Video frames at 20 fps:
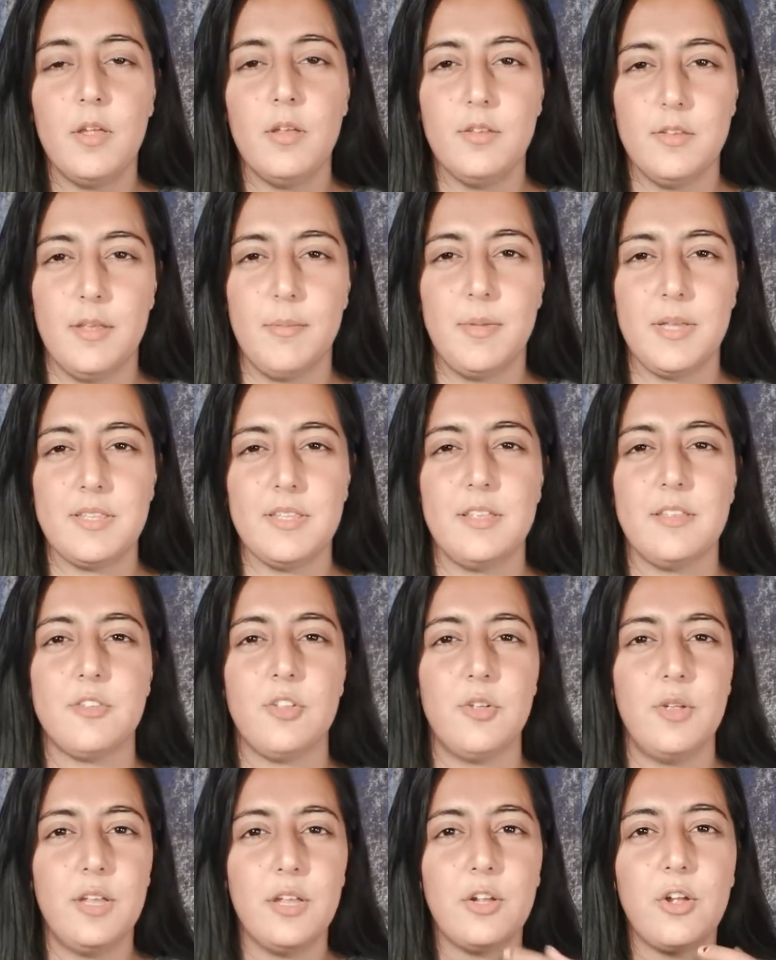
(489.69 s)
Does that make sense?
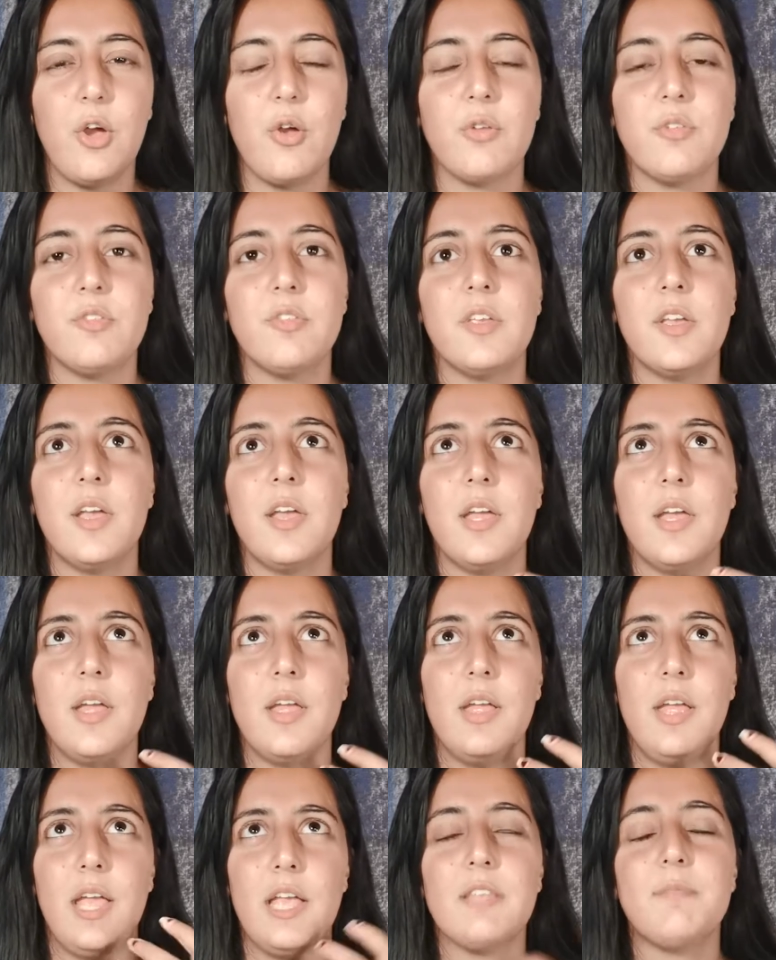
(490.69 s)
So it
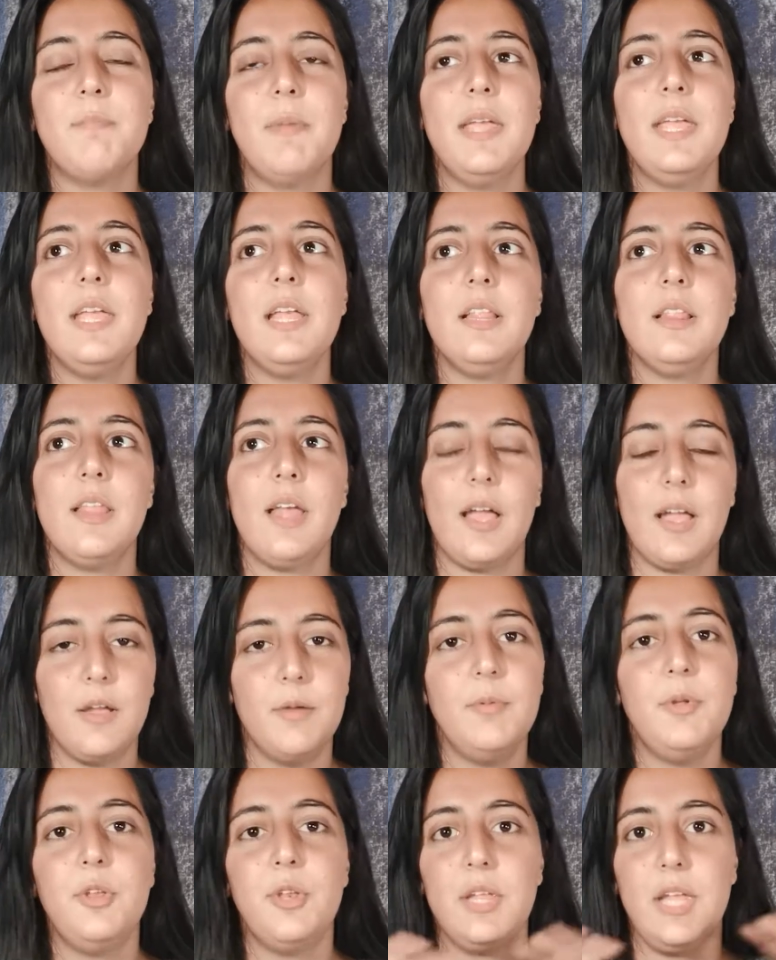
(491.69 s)
is making that
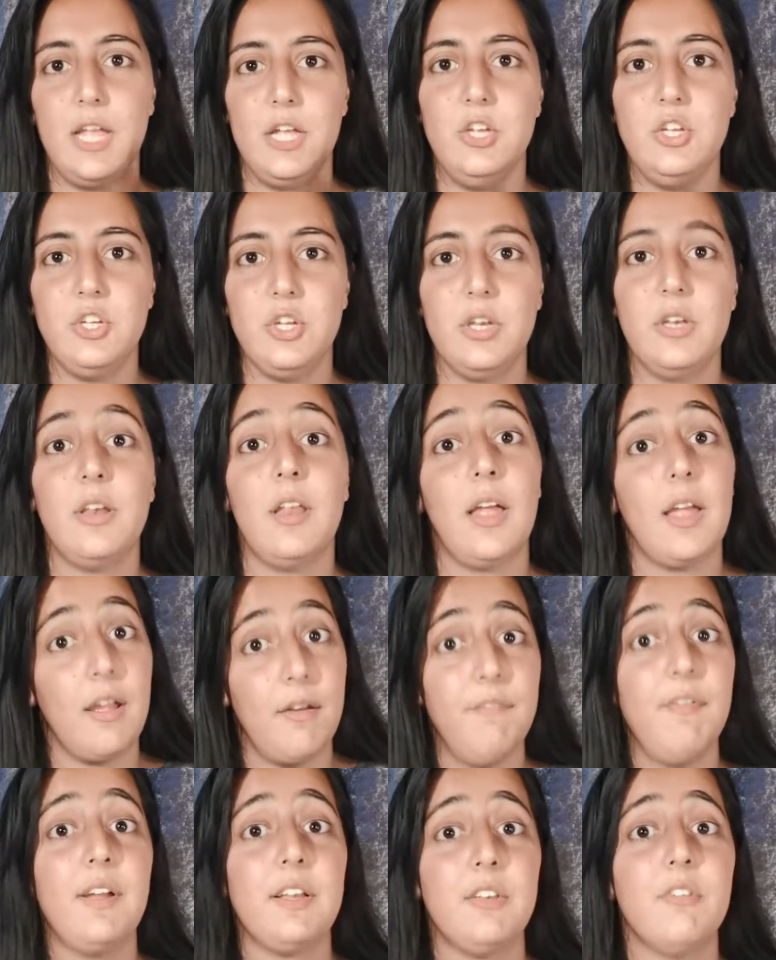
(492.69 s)
communication, like
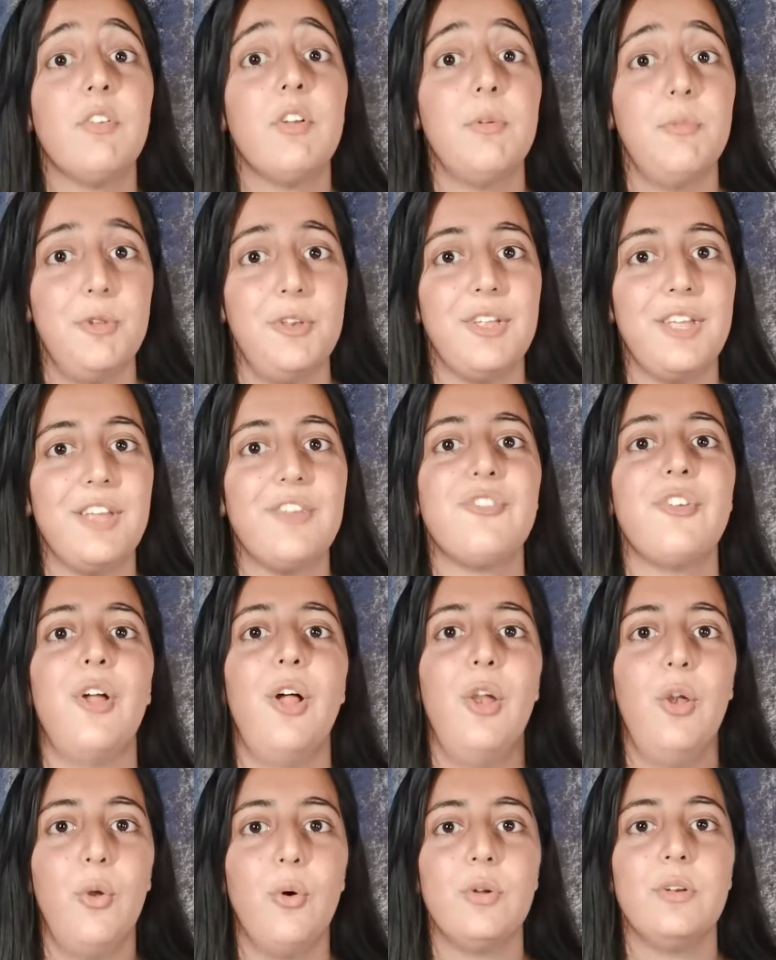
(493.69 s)
effective communication,
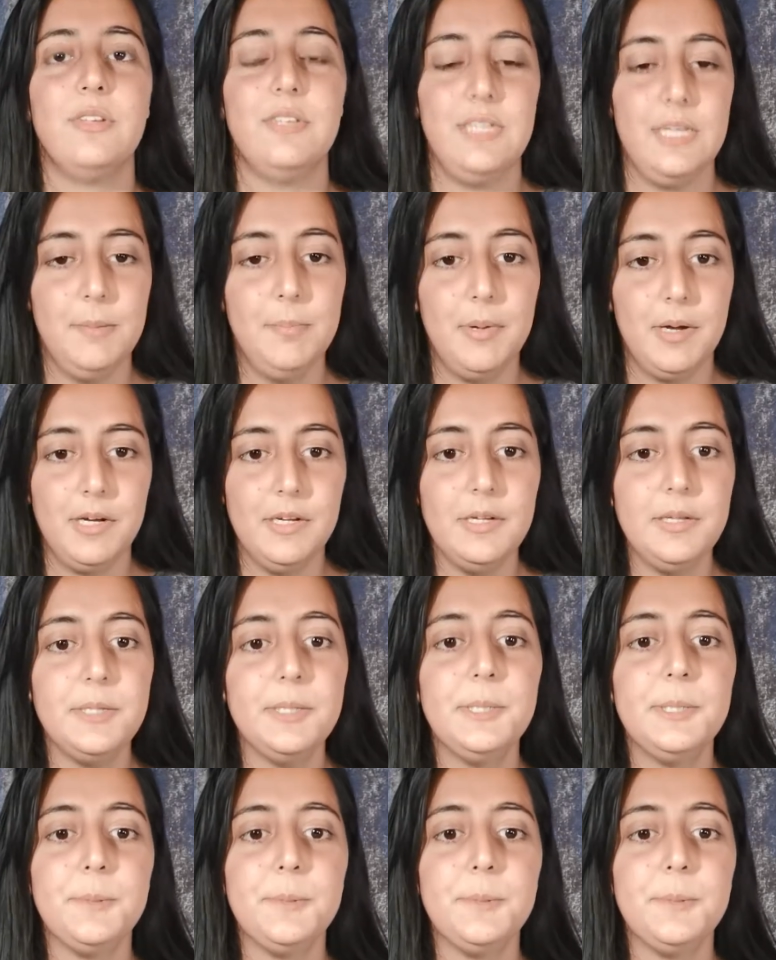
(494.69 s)
a lot deeper.